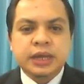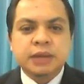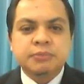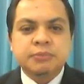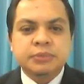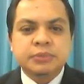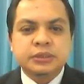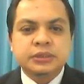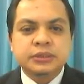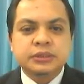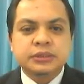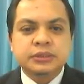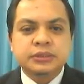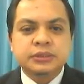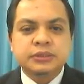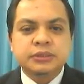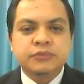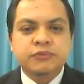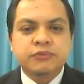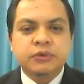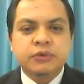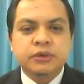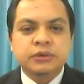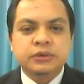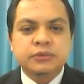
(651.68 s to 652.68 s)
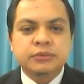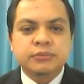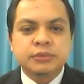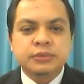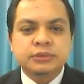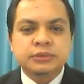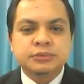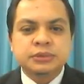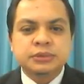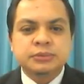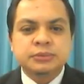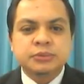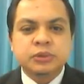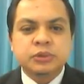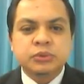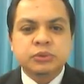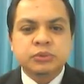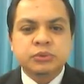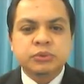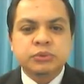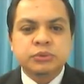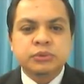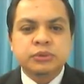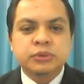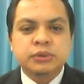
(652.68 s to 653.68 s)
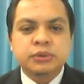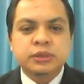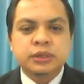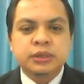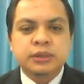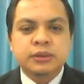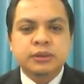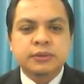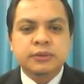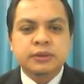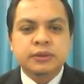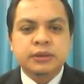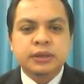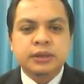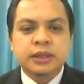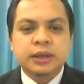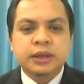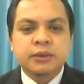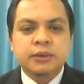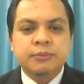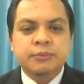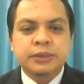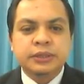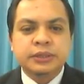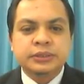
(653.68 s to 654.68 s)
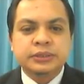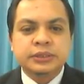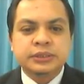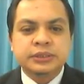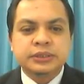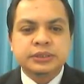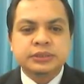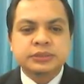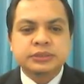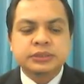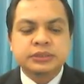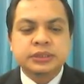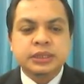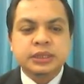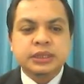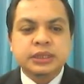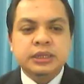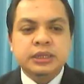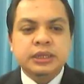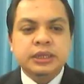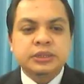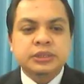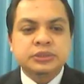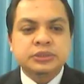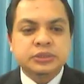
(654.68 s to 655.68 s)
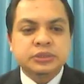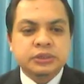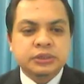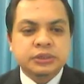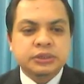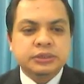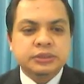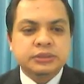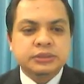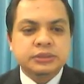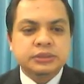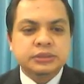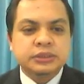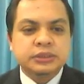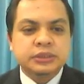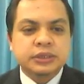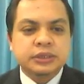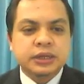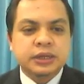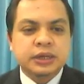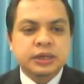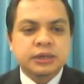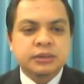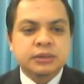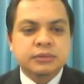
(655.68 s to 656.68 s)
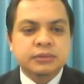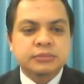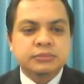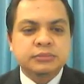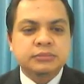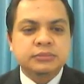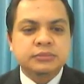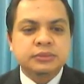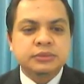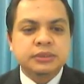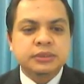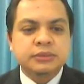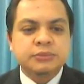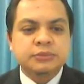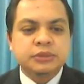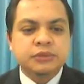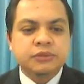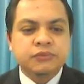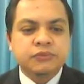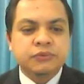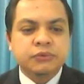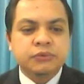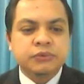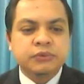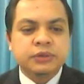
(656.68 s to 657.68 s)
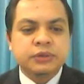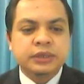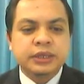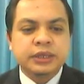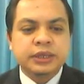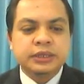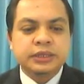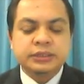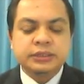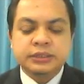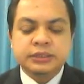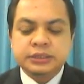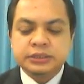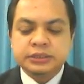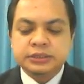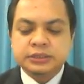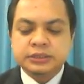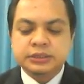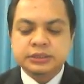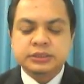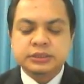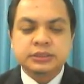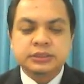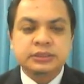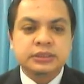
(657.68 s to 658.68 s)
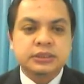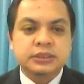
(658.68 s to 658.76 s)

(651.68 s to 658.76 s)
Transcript: Upper font must be blue, layout patterns, and so on. The calm, beautiful, and easy.